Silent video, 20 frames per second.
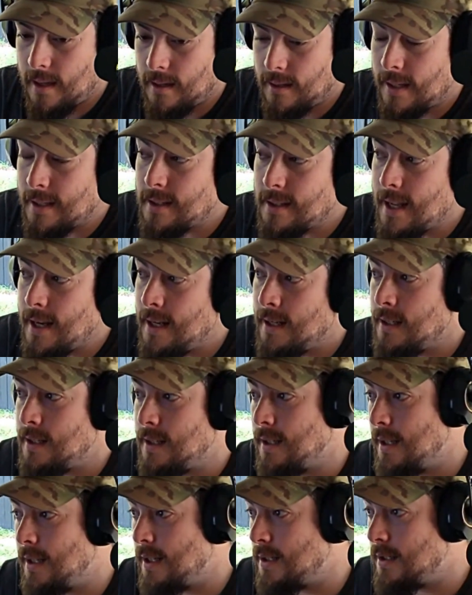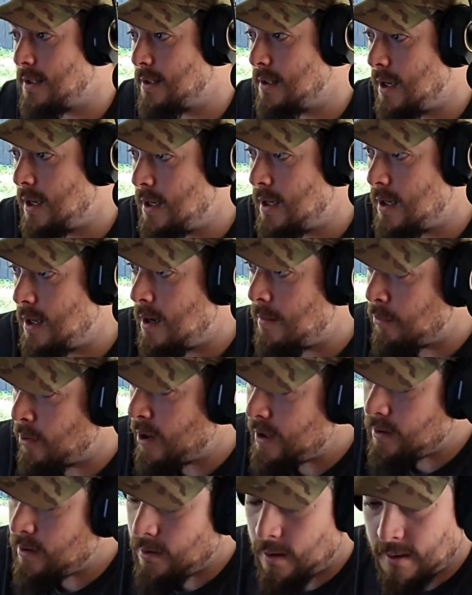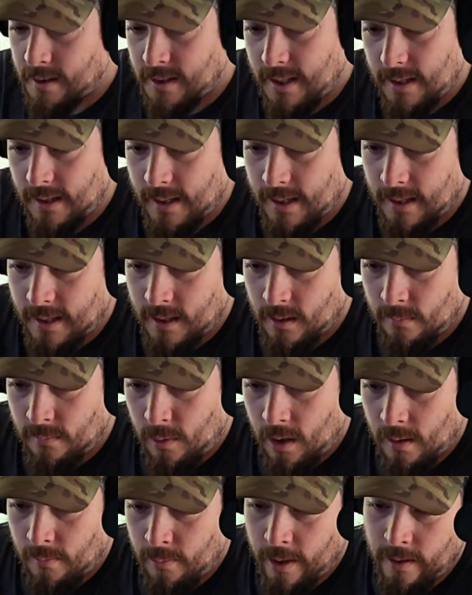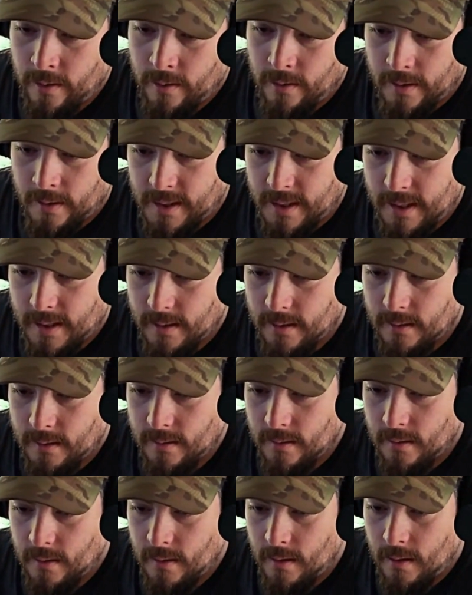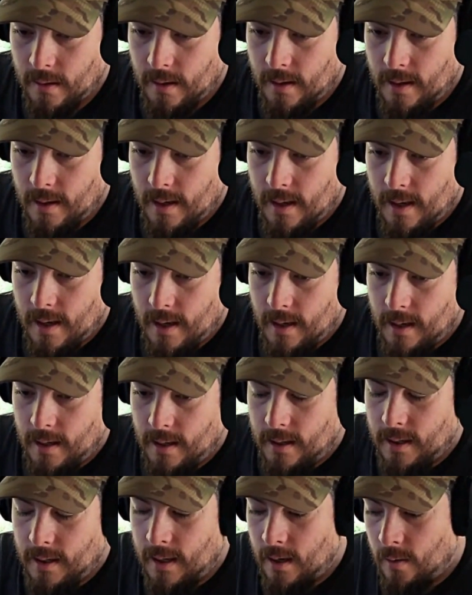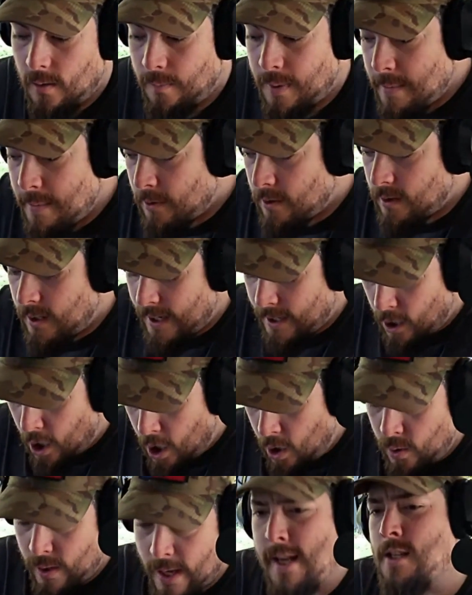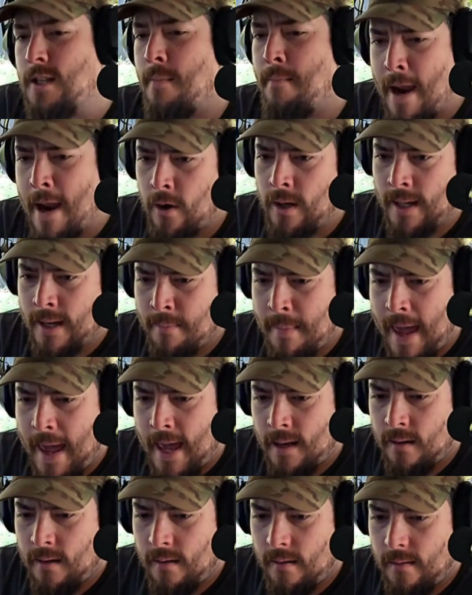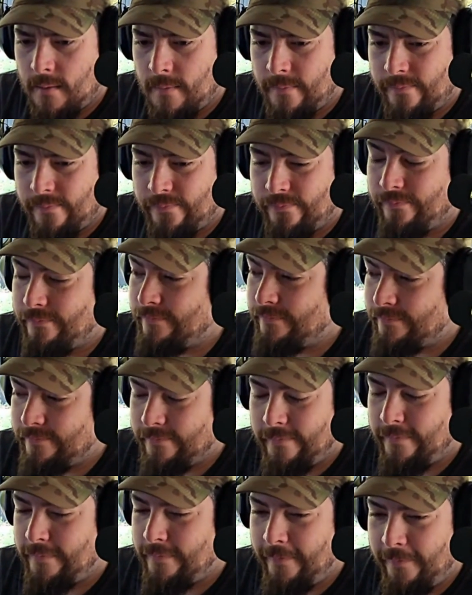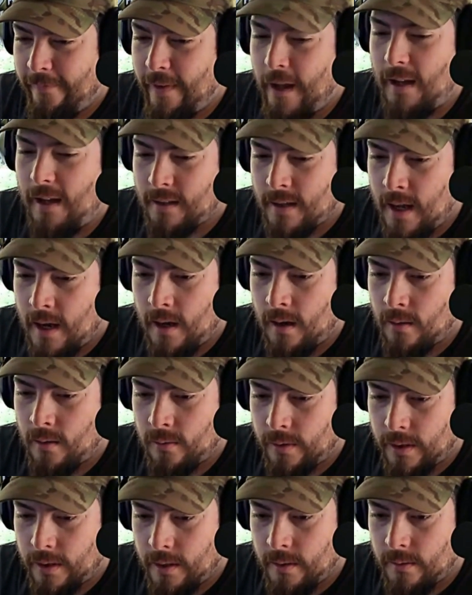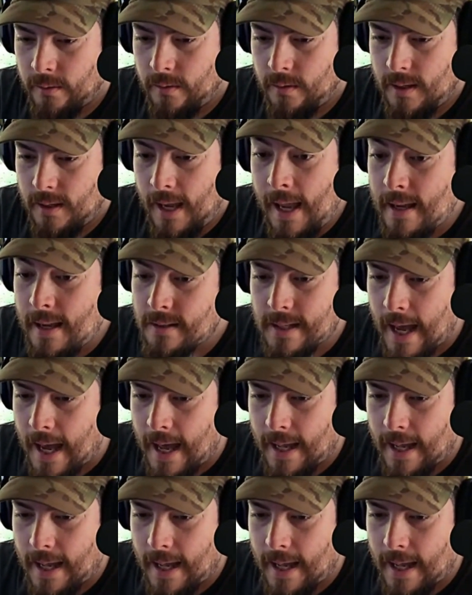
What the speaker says: let's get into this Abrego Garcia thing. Kilmar Abrego Garcia. You know, people are like, oh, he's a Maryland man. Fuck no, dude. He's